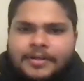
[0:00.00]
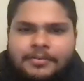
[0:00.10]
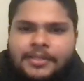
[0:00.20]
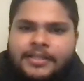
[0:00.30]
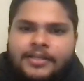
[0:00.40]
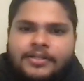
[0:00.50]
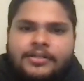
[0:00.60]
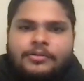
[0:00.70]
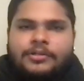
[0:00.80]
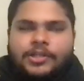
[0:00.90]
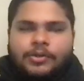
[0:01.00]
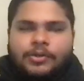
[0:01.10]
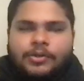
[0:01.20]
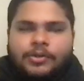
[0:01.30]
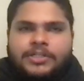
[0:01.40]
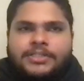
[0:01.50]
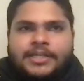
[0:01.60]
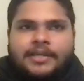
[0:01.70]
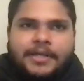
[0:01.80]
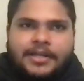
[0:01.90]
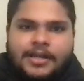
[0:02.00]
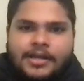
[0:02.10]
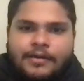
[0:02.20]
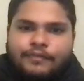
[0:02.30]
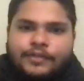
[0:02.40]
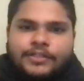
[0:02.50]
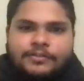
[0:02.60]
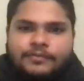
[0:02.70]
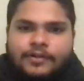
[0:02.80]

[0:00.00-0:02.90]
completely on Nikola Jokic side, man. First of